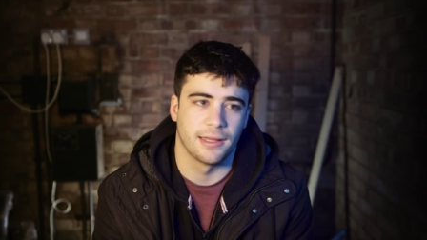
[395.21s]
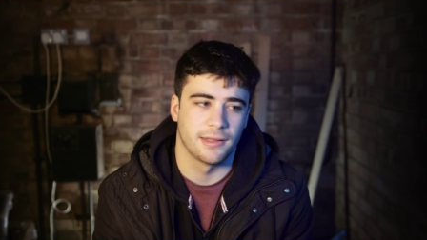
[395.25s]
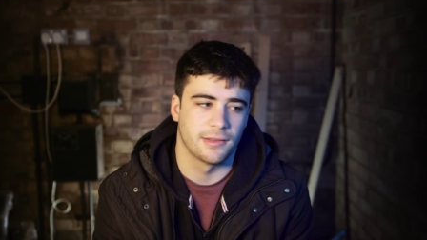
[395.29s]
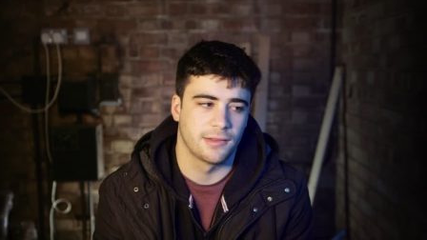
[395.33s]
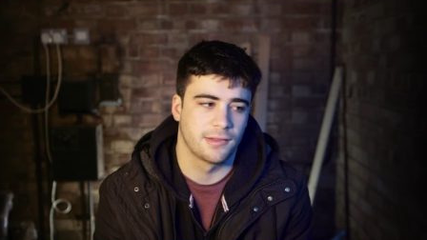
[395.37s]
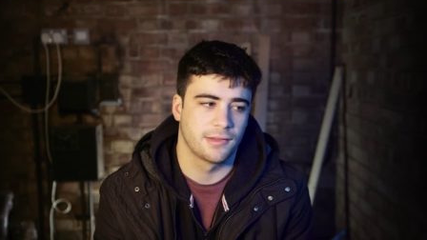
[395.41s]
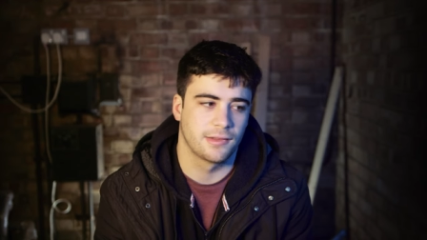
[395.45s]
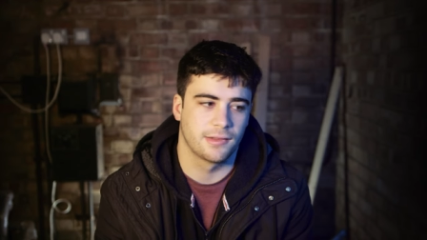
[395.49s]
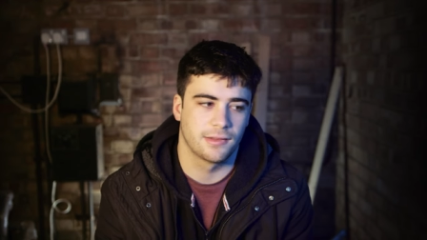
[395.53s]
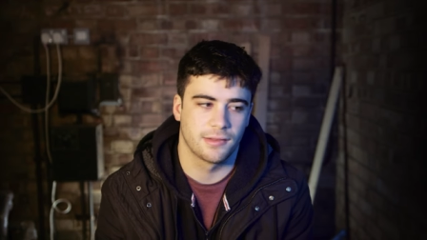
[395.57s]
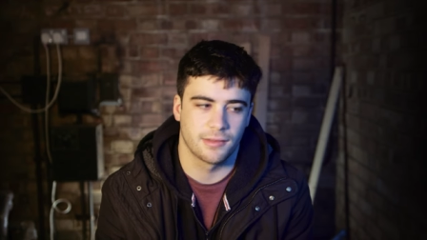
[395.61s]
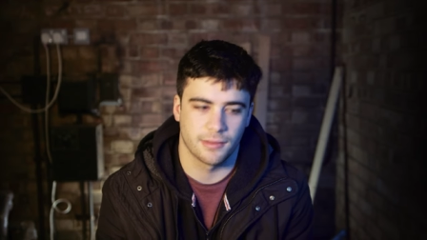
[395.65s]

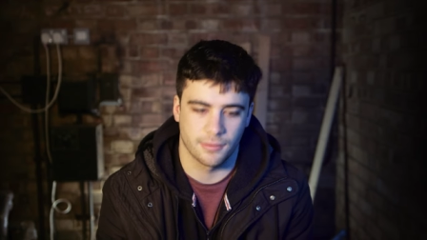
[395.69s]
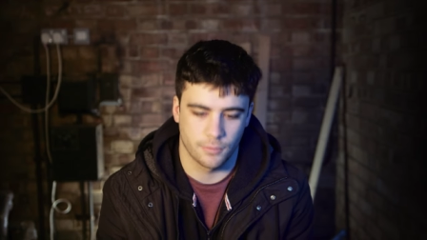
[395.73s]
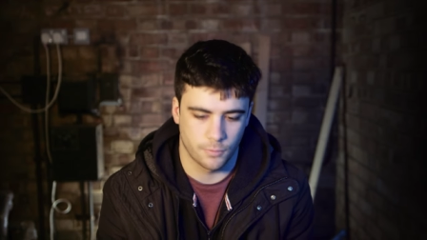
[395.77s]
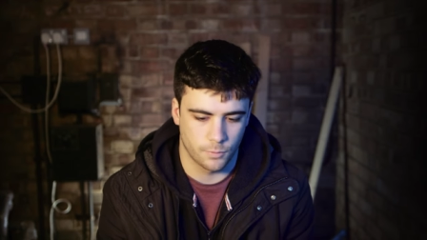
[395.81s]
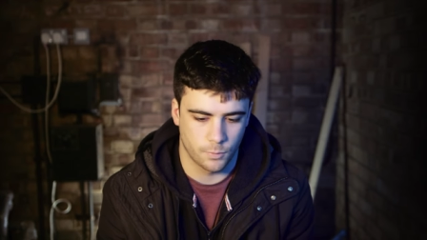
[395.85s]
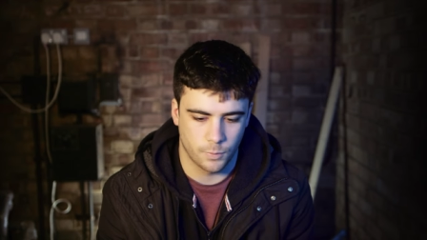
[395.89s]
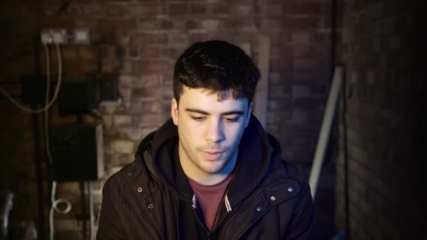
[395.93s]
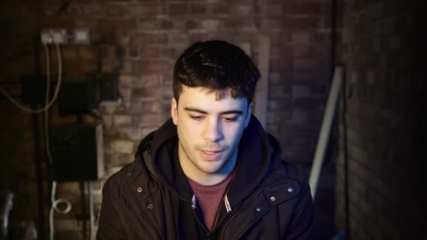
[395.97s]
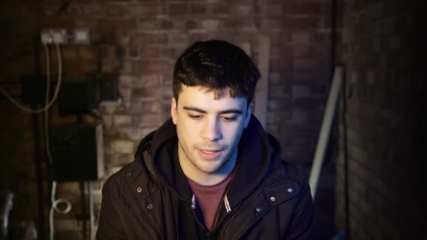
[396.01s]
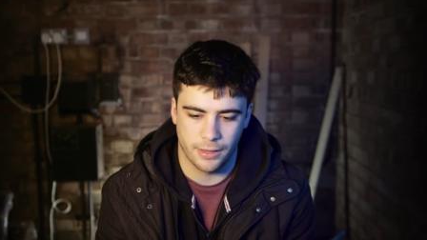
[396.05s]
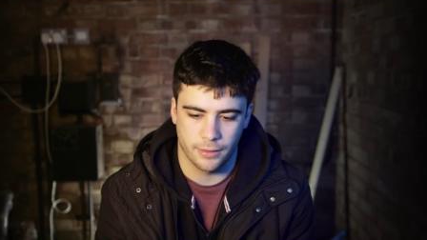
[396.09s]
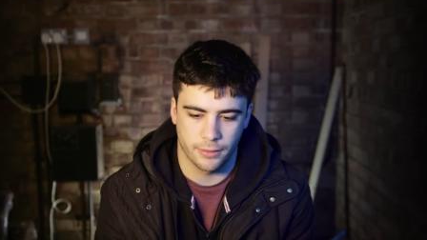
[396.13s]
It's
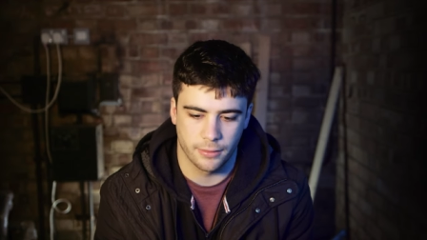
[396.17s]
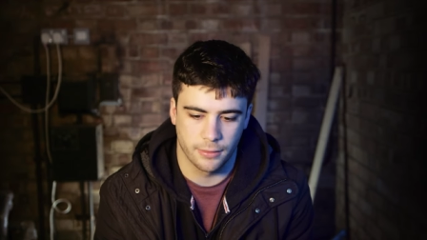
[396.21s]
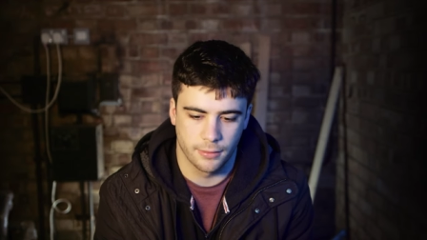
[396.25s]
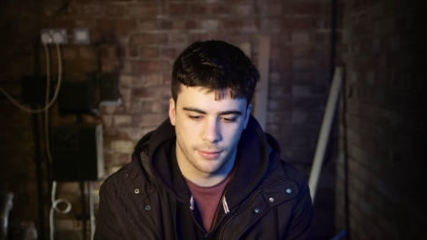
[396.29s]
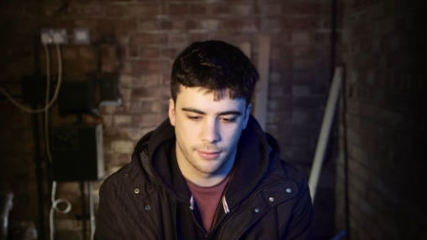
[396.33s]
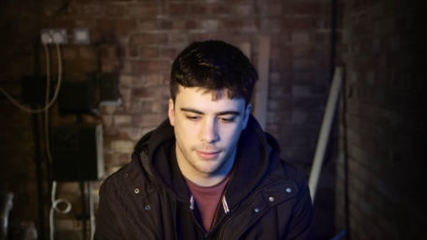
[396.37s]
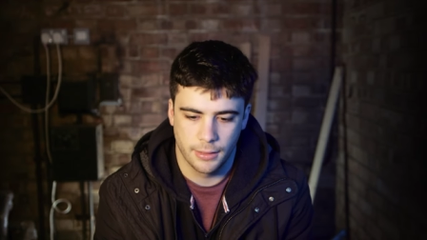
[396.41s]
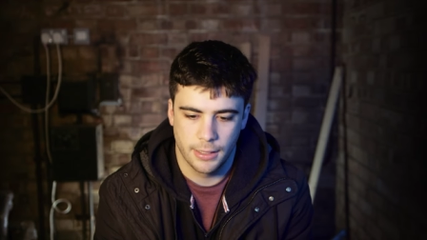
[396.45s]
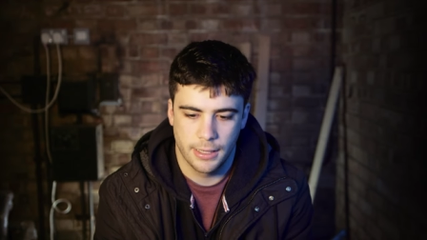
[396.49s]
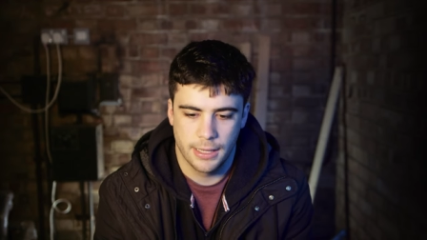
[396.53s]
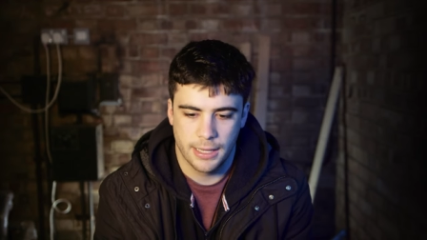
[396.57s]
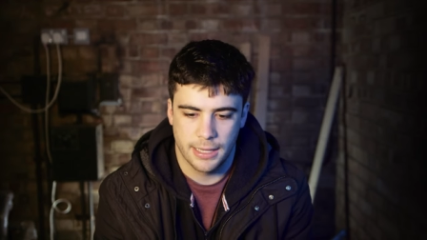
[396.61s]
well,
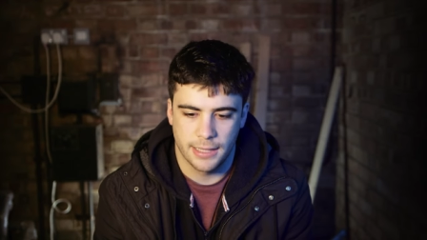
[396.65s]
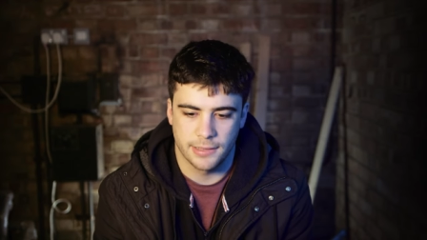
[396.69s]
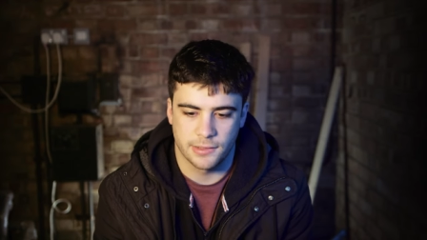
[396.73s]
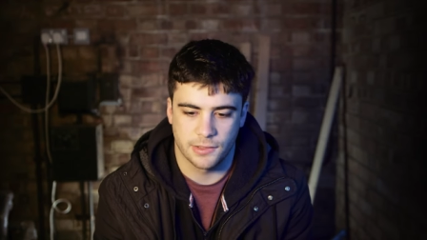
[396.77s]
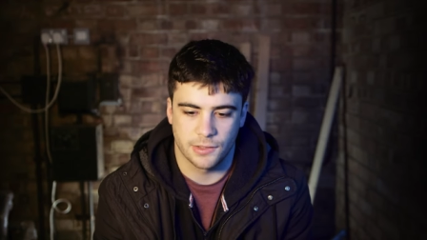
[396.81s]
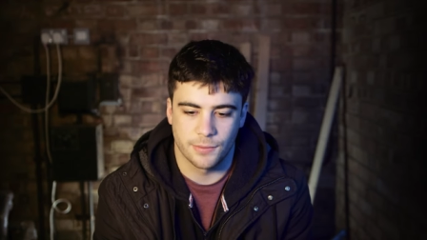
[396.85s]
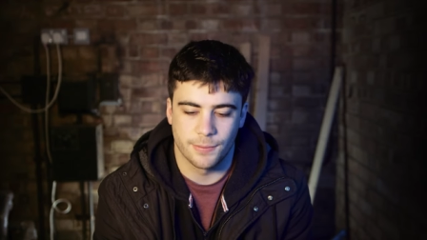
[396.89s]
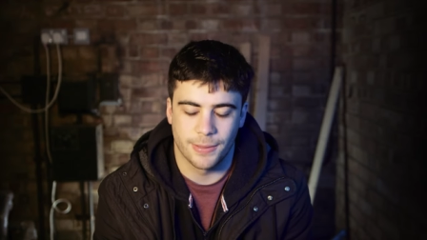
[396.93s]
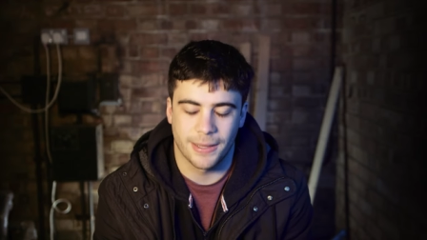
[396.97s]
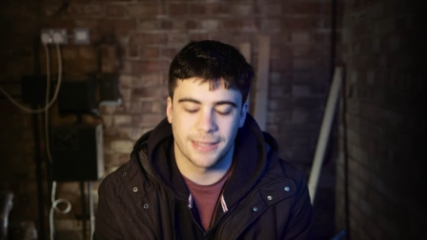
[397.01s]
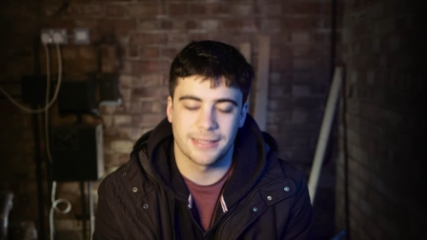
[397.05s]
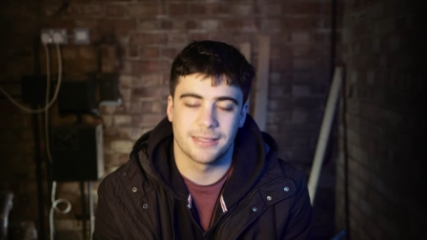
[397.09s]
it's
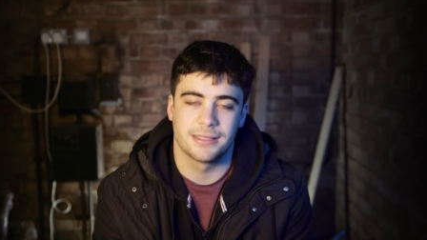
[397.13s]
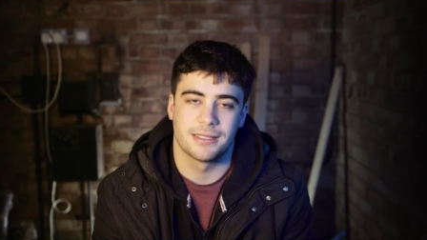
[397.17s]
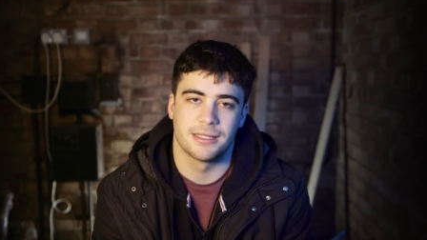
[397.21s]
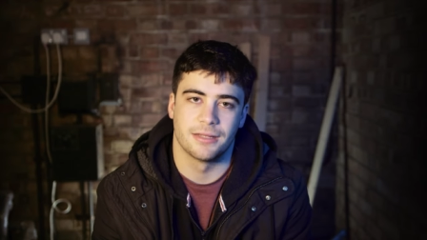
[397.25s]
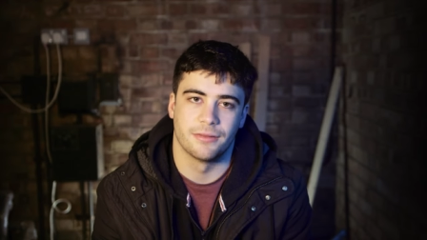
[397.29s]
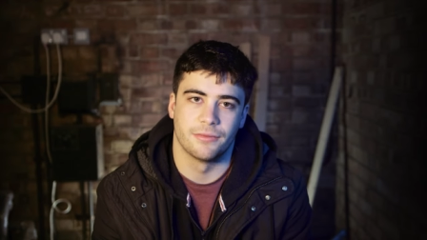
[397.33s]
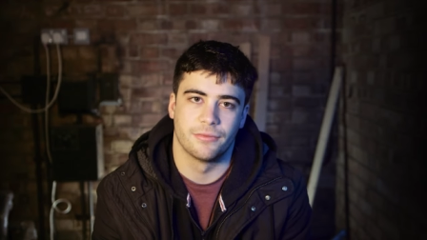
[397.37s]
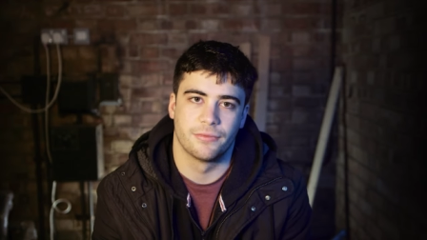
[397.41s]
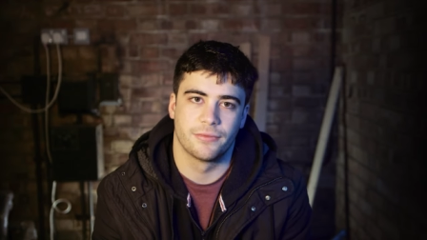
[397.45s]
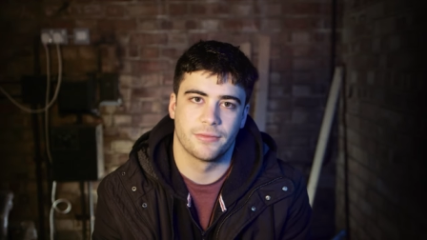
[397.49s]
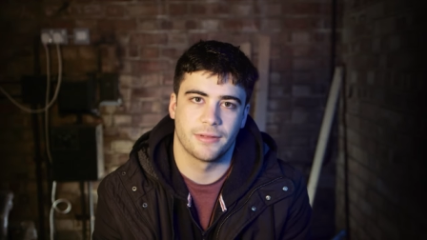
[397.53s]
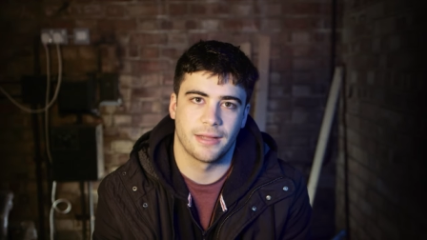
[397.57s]

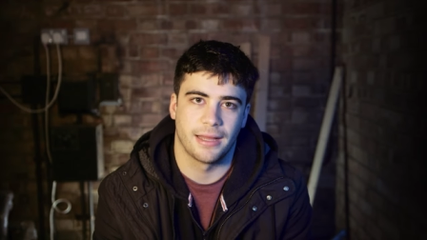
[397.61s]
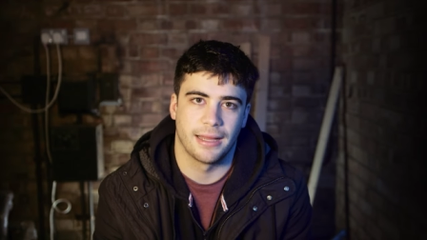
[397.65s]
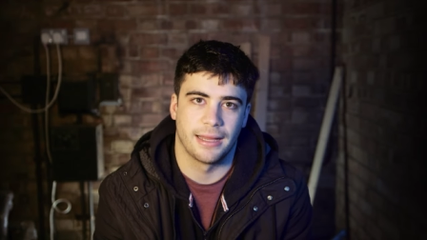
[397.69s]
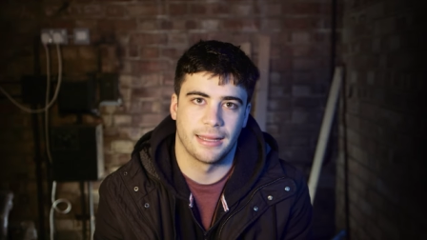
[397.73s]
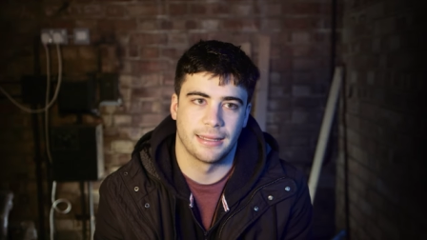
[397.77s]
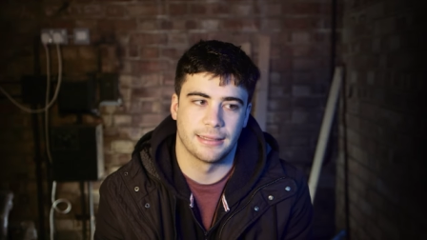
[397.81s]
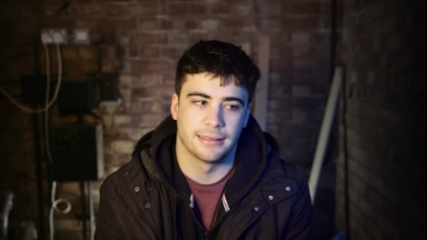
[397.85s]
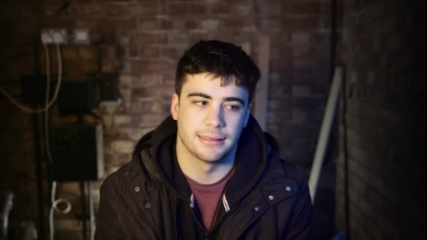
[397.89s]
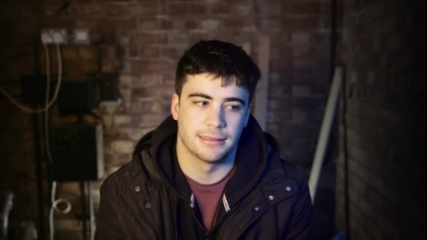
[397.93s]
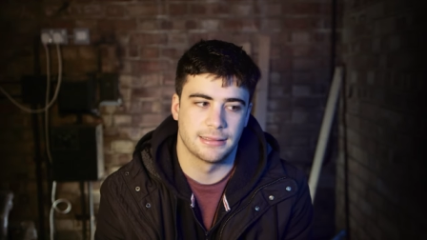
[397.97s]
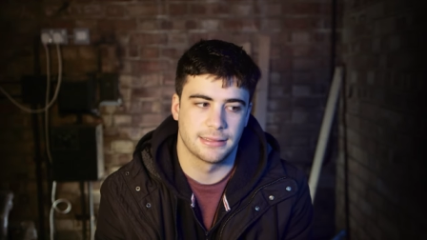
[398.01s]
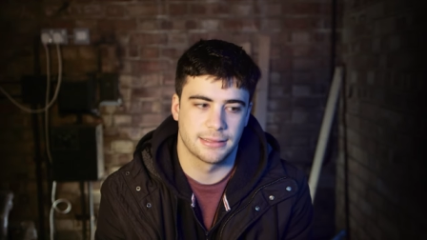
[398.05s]
competitive
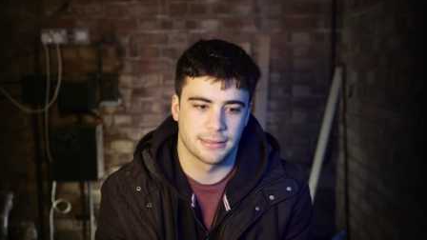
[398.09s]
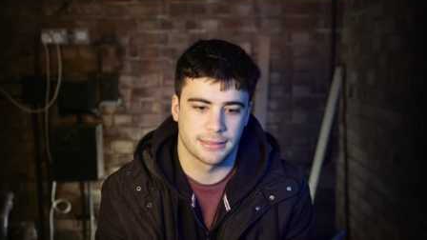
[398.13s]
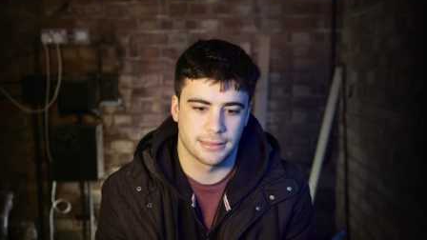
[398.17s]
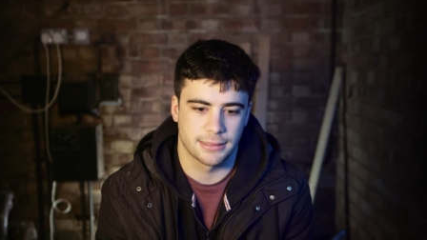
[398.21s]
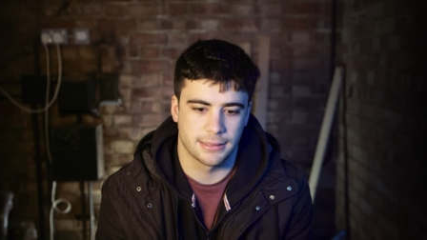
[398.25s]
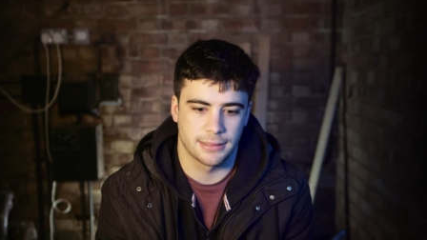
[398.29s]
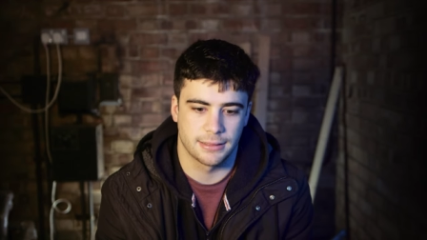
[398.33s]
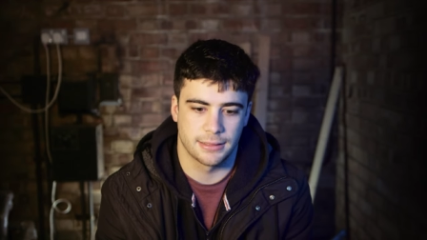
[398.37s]
and